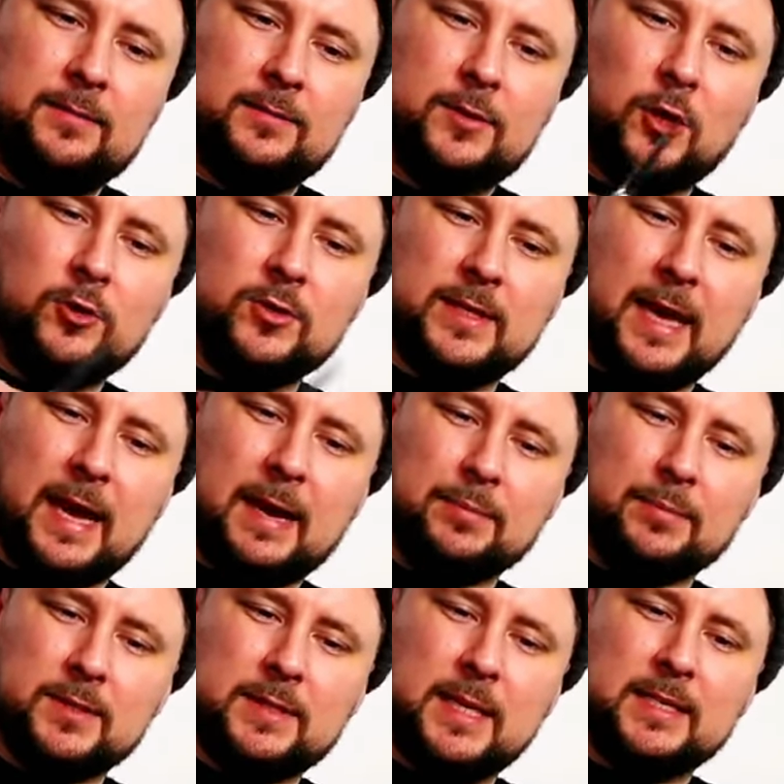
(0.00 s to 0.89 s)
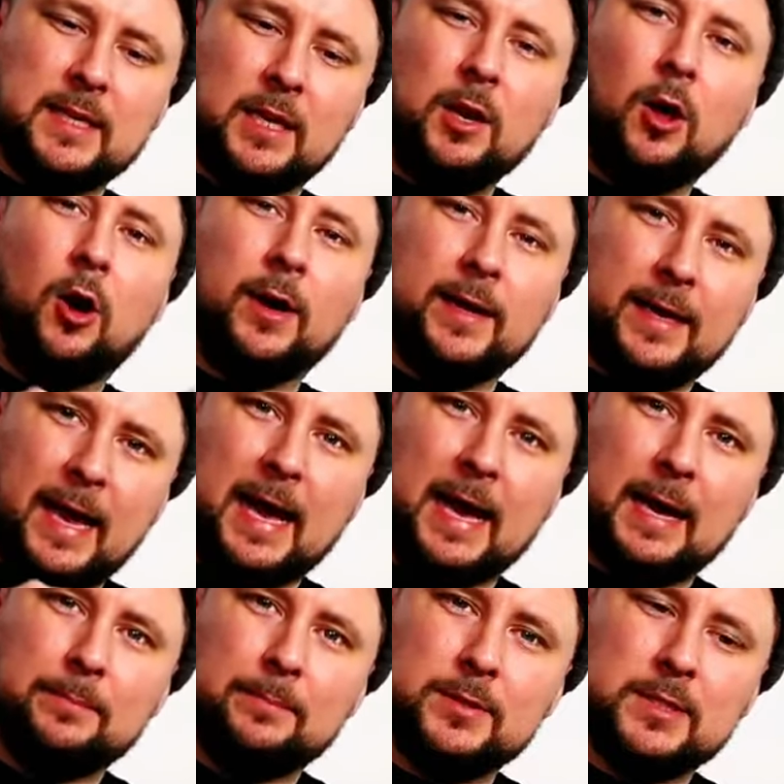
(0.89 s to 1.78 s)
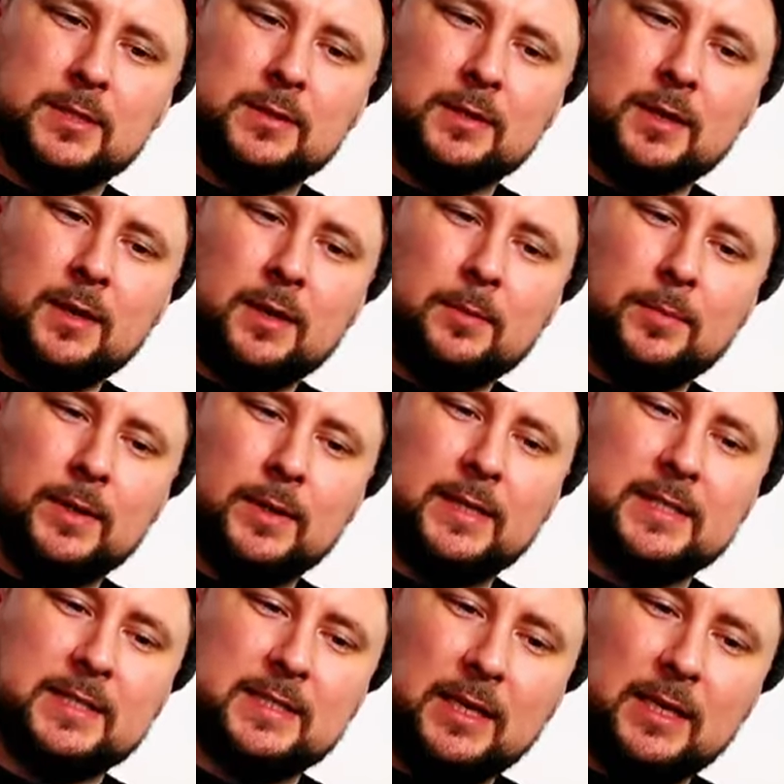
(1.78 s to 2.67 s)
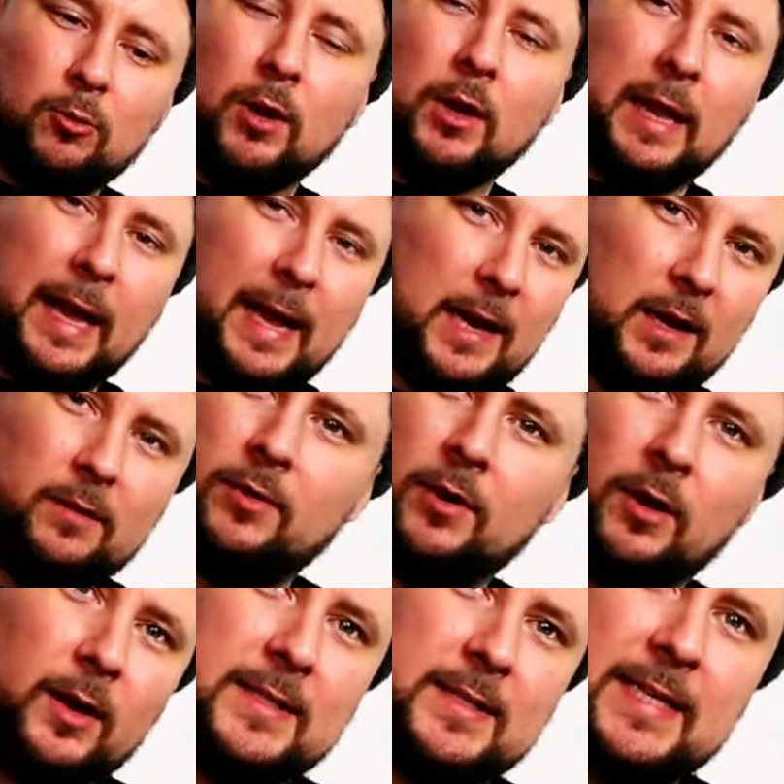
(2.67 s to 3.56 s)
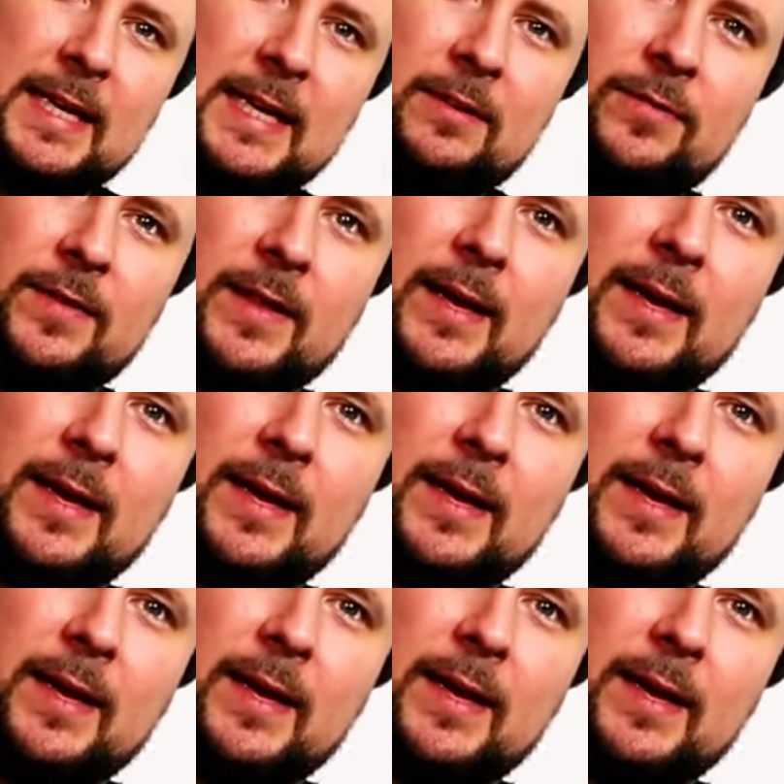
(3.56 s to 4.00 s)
those gaps, there's a lot of gaps, but there's still a hell of a lot of teeth